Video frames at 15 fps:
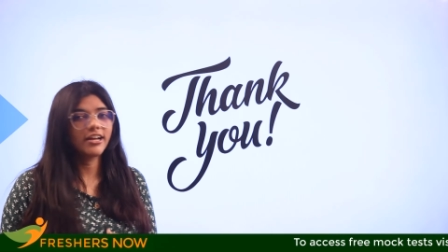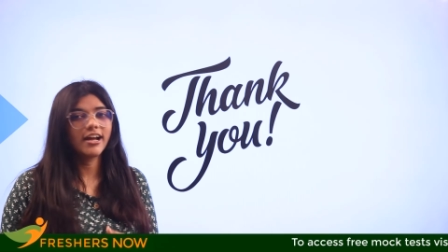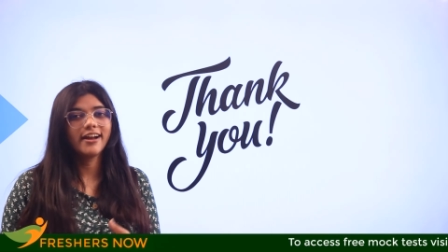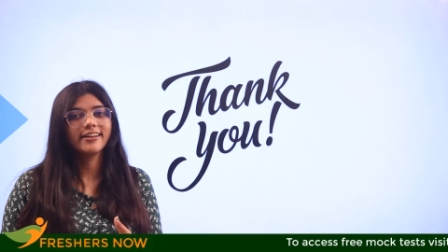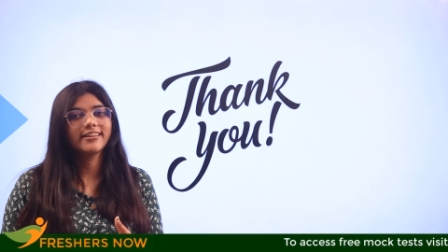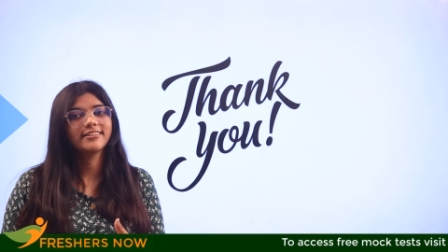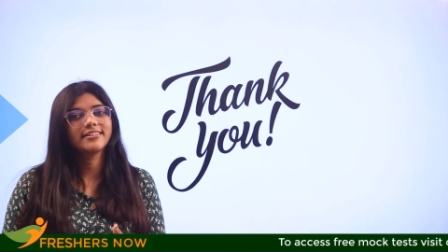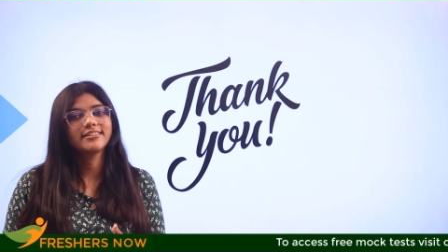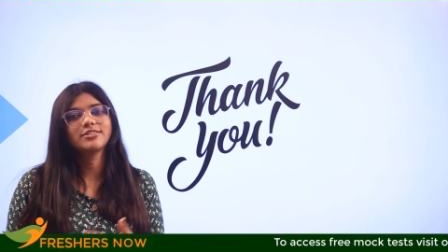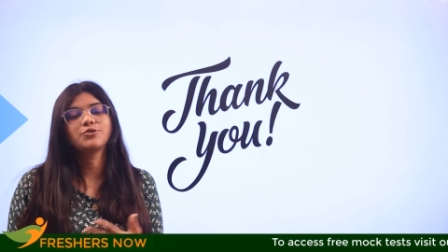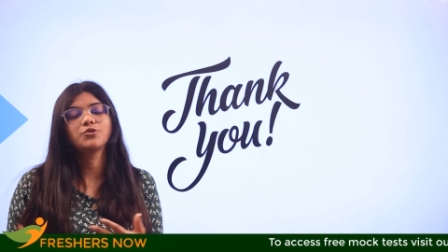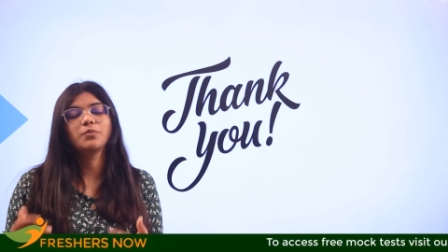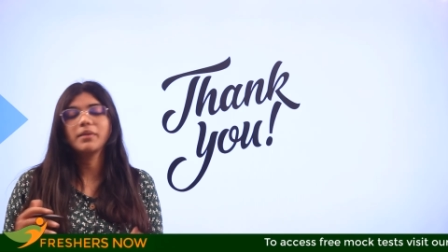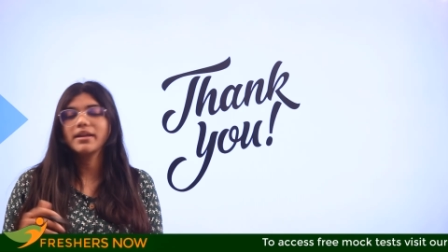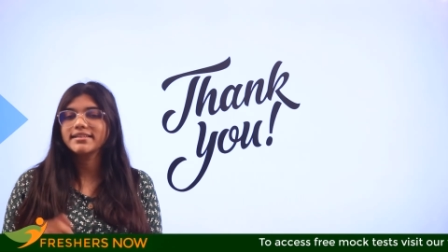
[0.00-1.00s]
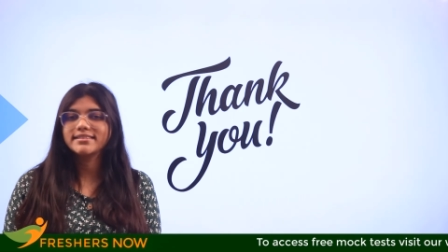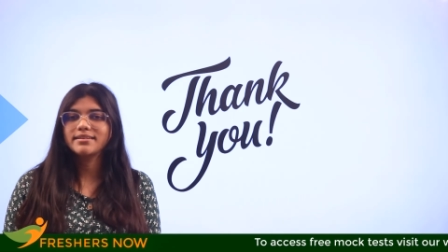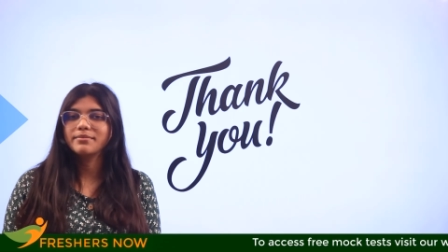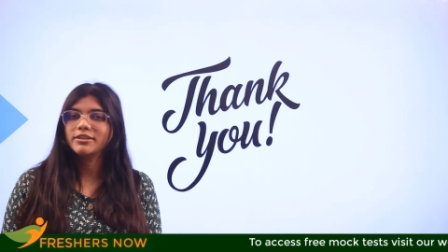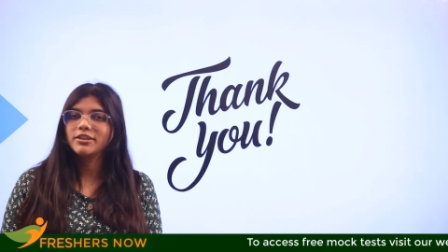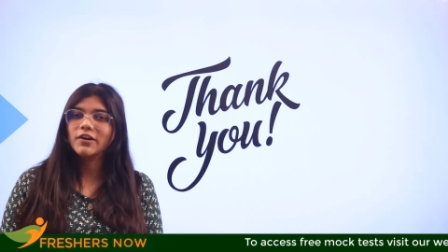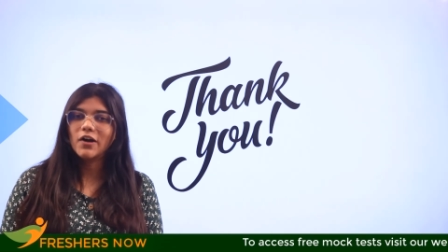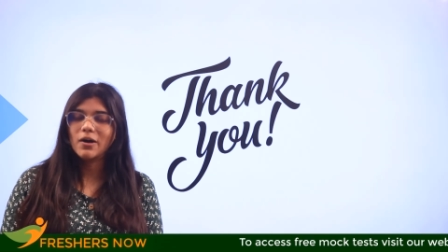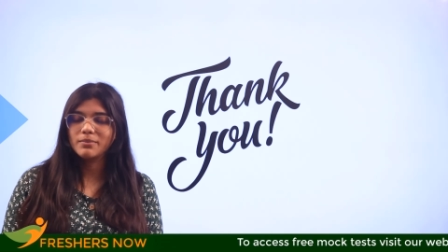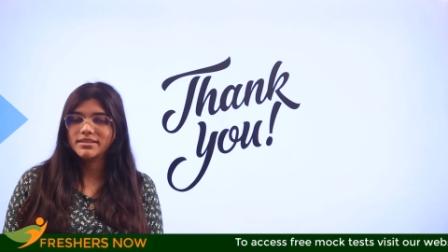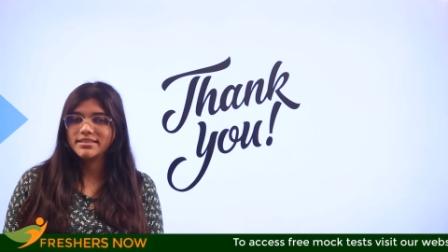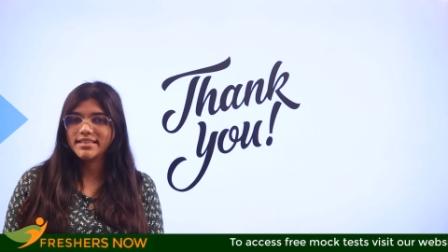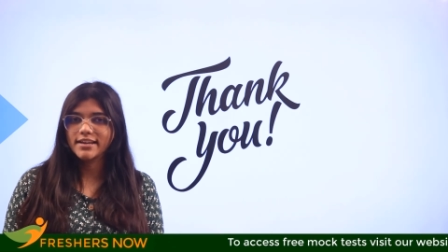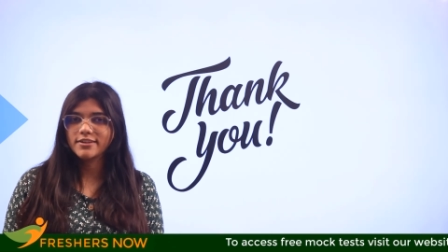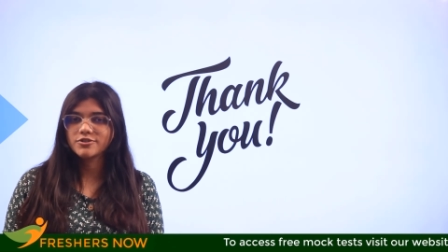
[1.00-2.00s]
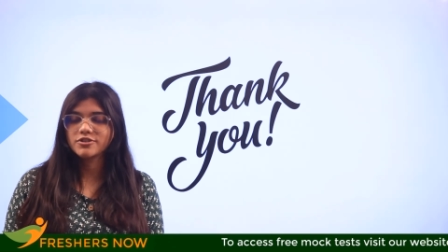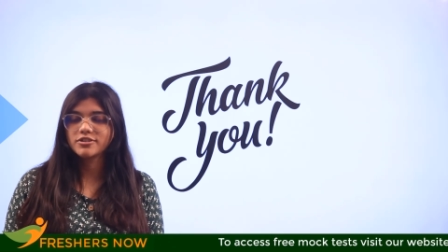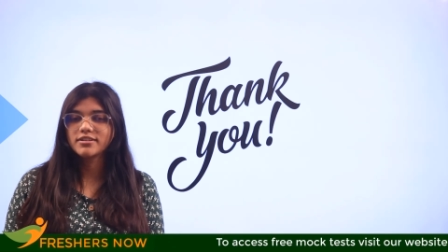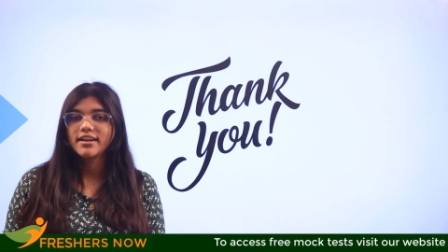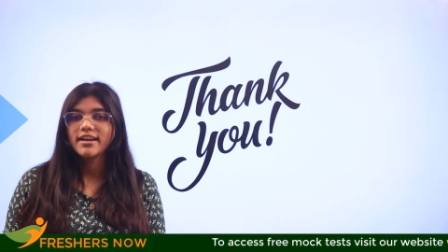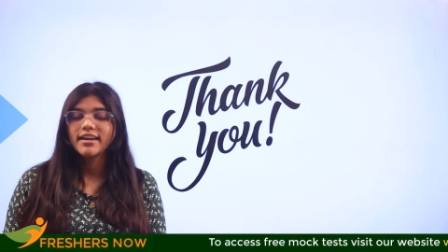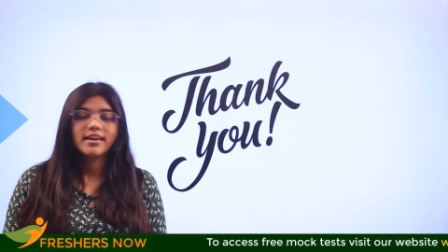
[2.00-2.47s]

regarding this, do place them in the comment section.